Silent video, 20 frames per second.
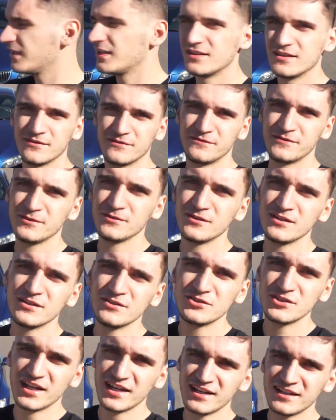and the fuel
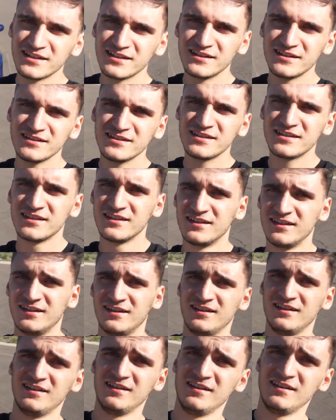injectors
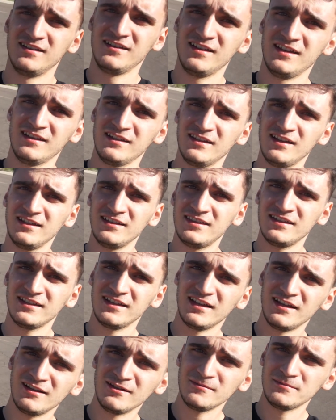and
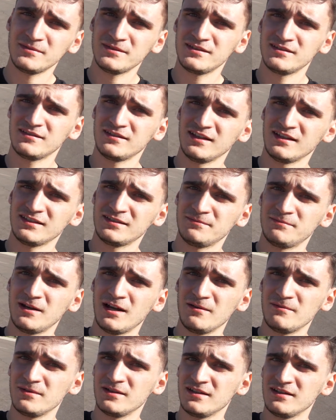nothing helps, it's
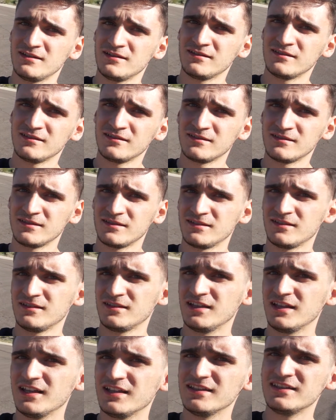probably
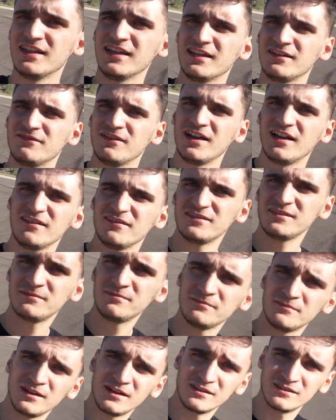the intake valves
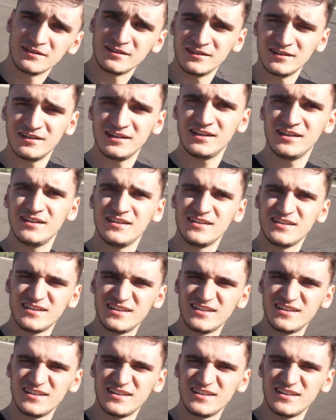are dirty.